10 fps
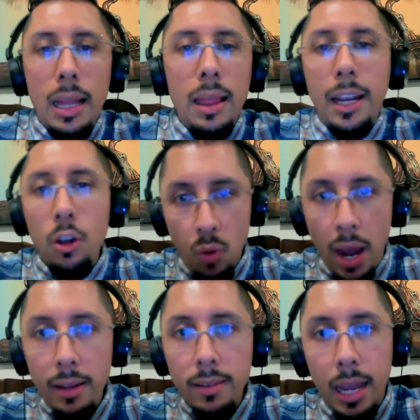
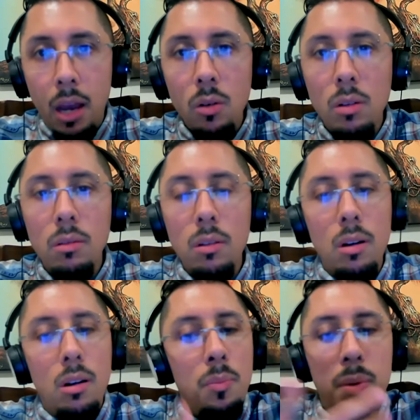write it down
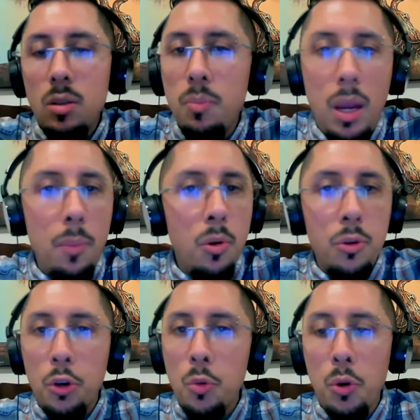on a piece of paper on
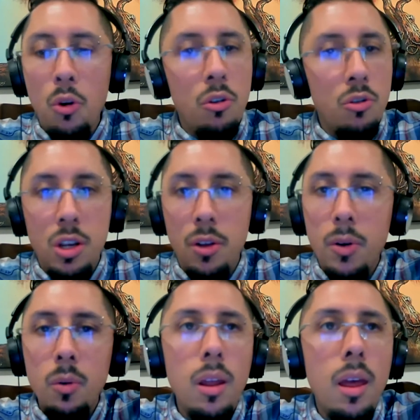your computer, on your cell
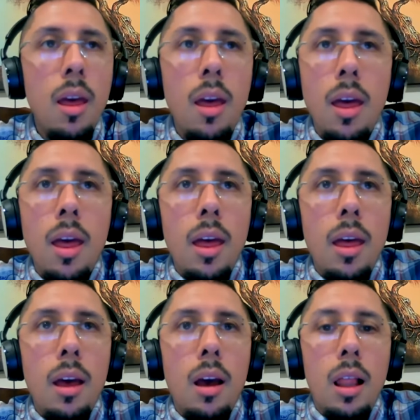phone.
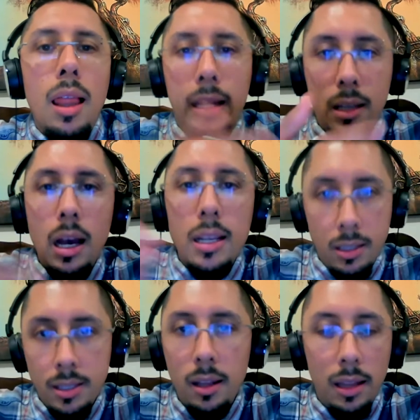Like, as I
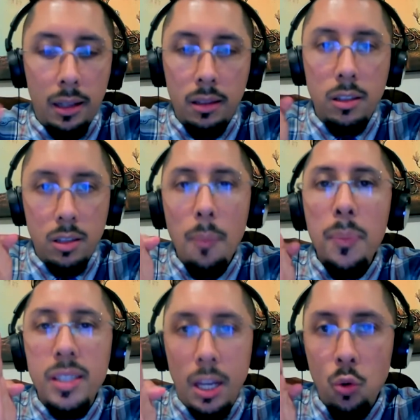said, like the
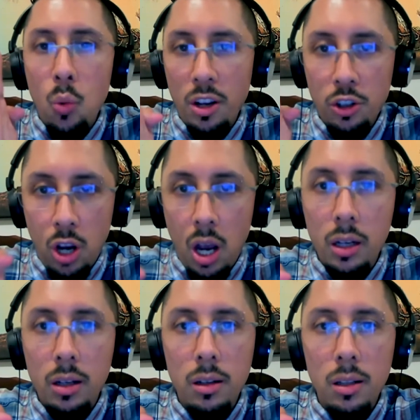topics that you want to talk,
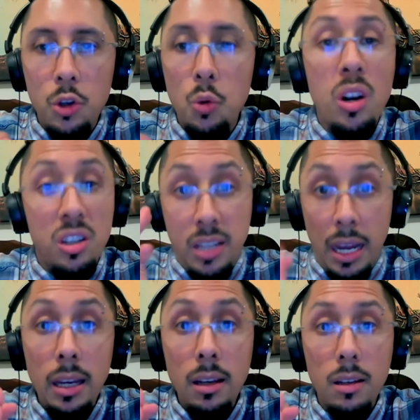that you want to
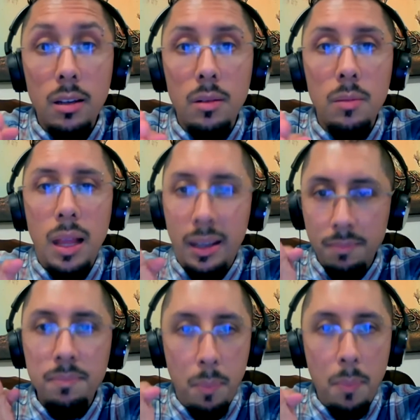say, like
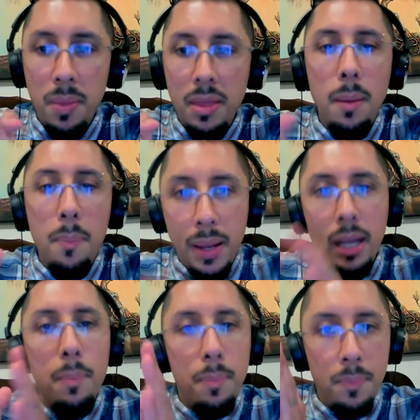the big
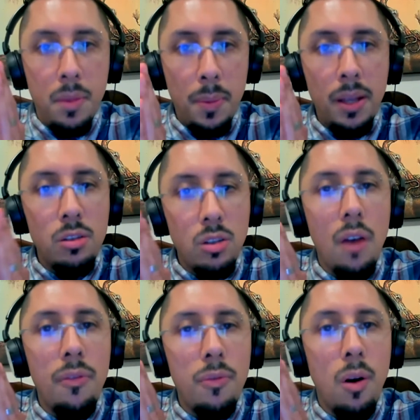
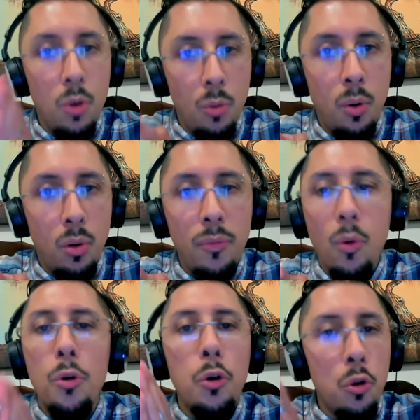stuff from your
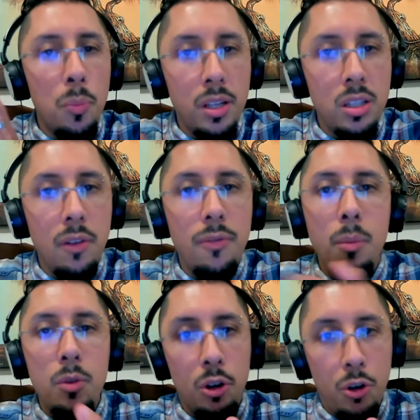portfolio, the big stuff from
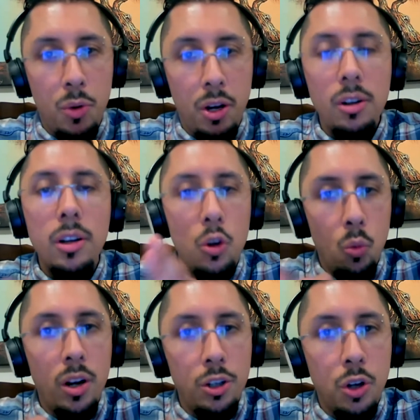your career that you
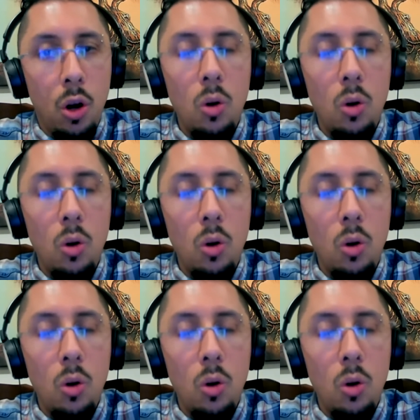want to show,